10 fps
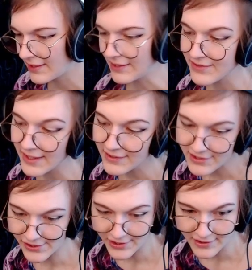If that's
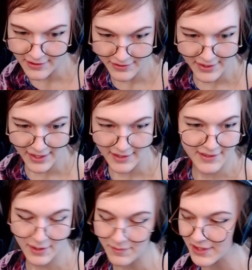true, then
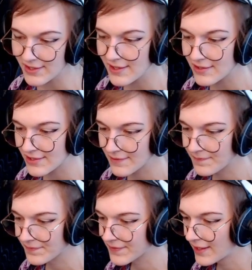something changed.
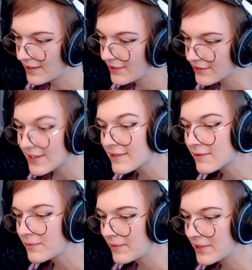So that's
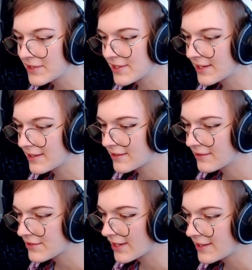what we want to
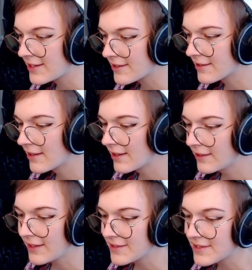check here.
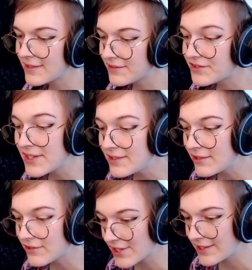As in, did
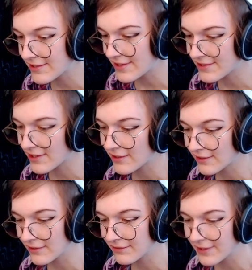you change this
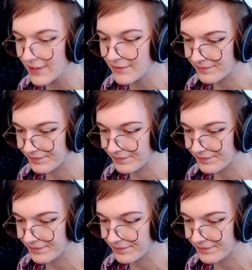toggle, right?